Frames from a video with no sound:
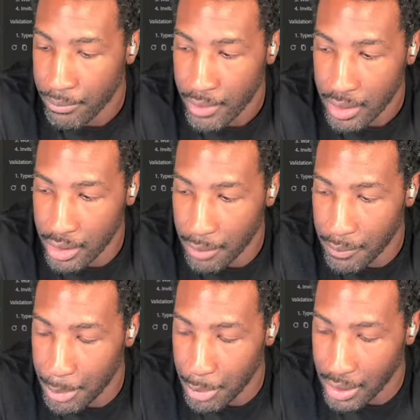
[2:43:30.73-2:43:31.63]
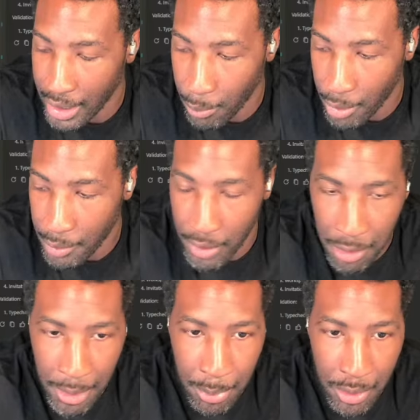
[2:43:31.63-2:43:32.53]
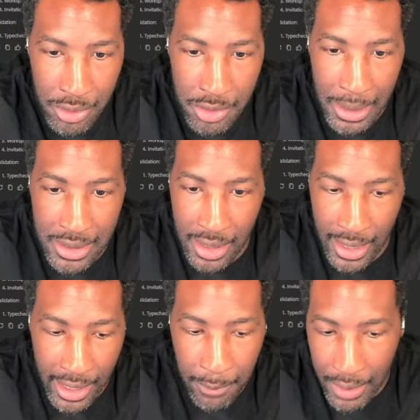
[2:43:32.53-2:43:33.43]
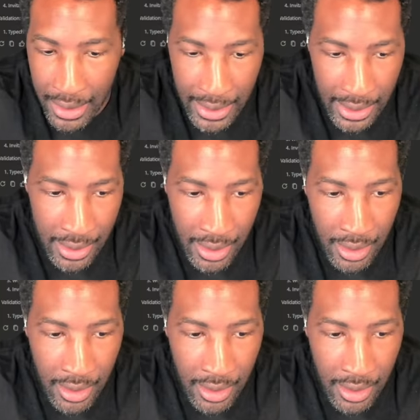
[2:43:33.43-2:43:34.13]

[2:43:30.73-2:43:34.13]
if I'm doing like work for other people, especially like if they need